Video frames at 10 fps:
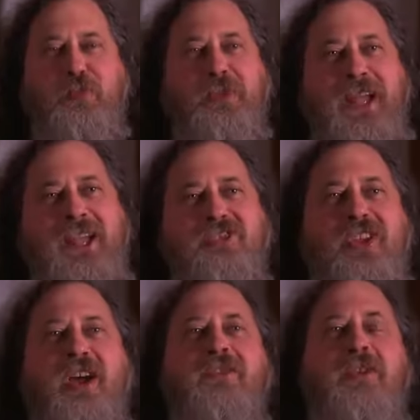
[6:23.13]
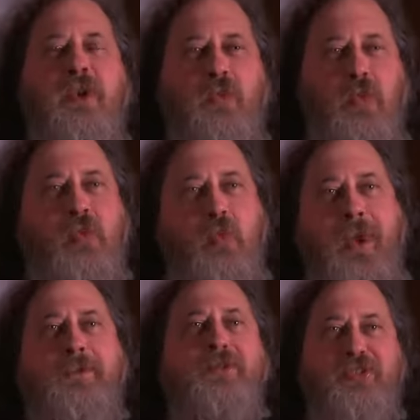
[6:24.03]
but that's not what
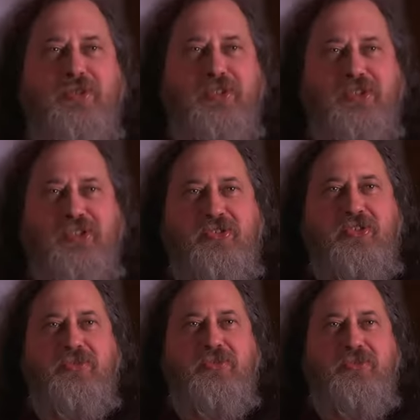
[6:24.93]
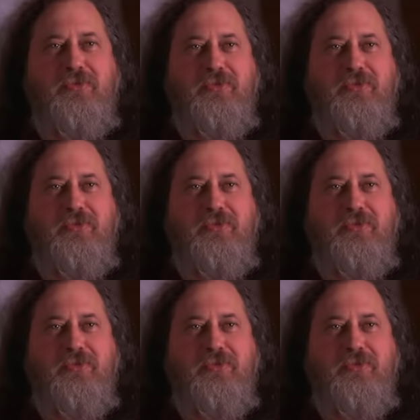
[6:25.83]
web services do.